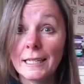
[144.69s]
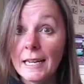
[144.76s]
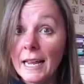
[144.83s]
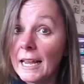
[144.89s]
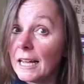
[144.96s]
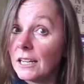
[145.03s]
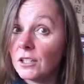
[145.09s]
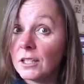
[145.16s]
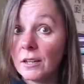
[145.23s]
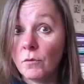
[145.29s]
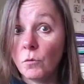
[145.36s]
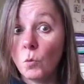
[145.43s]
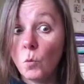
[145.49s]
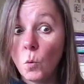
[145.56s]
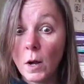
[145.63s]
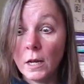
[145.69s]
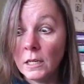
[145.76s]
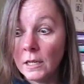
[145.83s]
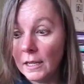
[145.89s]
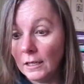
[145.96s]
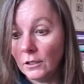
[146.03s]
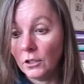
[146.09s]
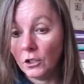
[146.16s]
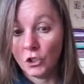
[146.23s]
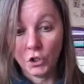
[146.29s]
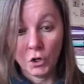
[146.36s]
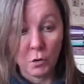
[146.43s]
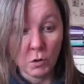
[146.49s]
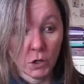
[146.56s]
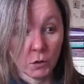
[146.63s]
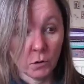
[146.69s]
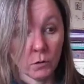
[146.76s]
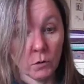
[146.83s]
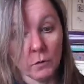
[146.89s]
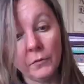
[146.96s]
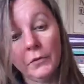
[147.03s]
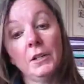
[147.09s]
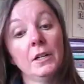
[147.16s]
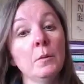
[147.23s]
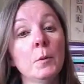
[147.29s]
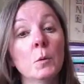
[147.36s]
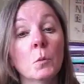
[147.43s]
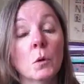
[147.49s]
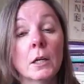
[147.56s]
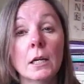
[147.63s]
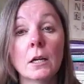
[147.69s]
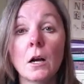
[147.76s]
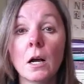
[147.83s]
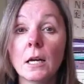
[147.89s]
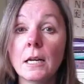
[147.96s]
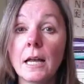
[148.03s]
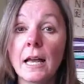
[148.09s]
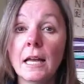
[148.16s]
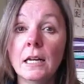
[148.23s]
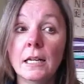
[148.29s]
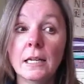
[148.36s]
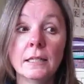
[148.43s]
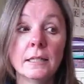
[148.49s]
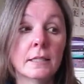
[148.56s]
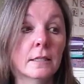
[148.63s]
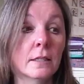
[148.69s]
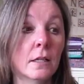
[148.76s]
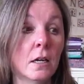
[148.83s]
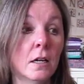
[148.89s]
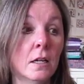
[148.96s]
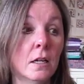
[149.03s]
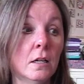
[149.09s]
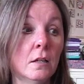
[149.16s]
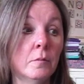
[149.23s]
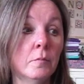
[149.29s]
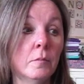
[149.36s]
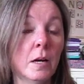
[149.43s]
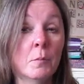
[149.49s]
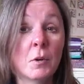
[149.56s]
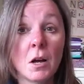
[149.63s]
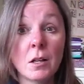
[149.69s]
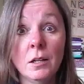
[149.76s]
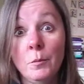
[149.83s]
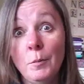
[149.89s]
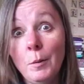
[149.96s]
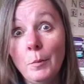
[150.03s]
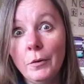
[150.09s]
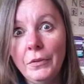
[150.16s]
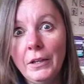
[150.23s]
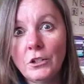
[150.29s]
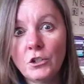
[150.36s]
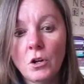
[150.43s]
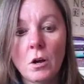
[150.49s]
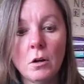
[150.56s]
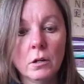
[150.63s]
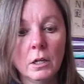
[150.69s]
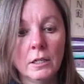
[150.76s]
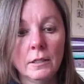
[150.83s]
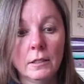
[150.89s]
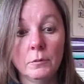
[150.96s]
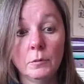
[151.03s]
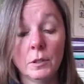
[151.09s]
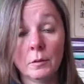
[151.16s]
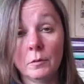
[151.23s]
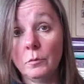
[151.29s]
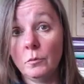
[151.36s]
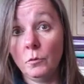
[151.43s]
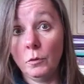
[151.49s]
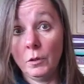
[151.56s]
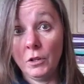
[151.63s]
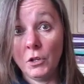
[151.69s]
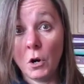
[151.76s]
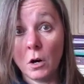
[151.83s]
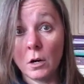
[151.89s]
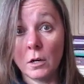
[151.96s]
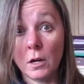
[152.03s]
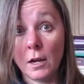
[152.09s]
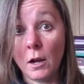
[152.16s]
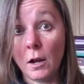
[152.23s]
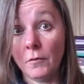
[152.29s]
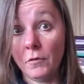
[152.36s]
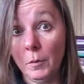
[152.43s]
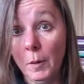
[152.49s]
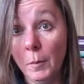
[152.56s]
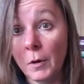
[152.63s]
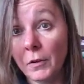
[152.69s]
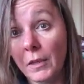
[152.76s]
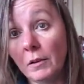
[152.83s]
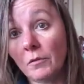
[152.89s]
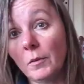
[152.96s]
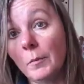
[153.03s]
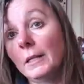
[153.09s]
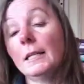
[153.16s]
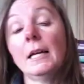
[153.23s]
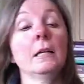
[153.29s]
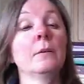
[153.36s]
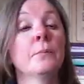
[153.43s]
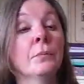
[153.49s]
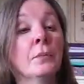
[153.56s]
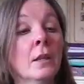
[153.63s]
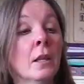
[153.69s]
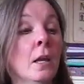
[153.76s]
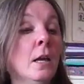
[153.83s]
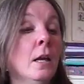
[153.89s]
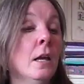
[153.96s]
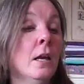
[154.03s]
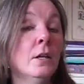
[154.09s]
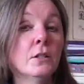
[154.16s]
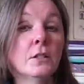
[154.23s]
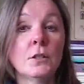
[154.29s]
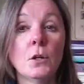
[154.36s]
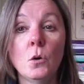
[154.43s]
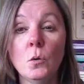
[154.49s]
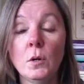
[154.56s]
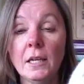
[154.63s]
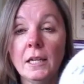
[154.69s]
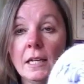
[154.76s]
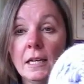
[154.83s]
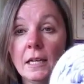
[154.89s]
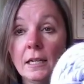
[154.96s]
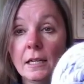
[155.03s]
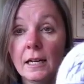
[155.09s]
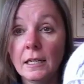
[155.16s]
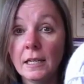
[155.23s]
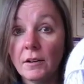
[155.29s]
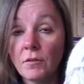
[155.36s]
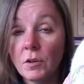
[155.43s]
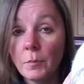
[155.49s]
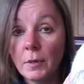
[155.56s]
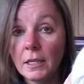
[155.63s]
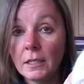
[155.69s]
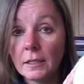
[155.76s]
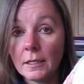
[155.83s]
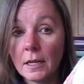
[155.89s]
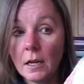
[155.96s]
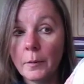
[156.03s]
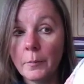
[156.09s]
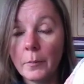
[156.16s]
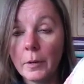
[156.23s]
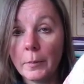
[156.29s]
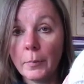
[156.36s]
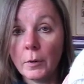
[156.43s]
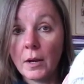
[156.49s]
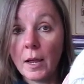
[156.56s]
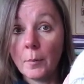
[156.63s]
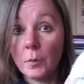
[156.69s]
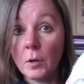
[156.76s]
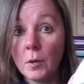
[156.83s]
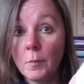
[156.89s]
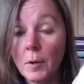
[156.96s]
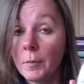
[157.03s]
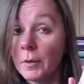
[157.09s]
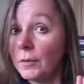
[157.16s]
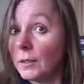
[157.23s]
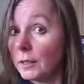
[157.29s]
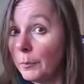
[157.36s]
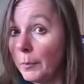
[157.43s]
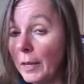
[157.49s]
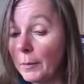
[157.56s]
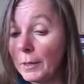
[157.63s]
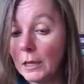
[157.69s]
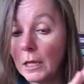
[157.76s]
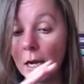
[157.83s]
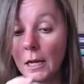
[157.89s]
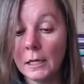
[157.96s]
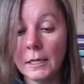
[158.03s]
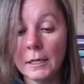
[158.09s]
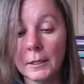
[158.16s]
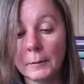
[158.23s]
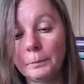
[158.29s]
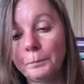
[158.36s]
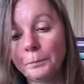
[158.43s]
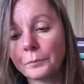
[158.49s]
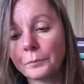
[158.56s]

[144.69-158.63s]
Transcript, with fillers: today I just have one thing to show you that I've been working on and it's, um, I'm calling it my birthday shawl because it was with yarn I got for my birthday from my son. So he had given me some Bernat Premium in this baby lilac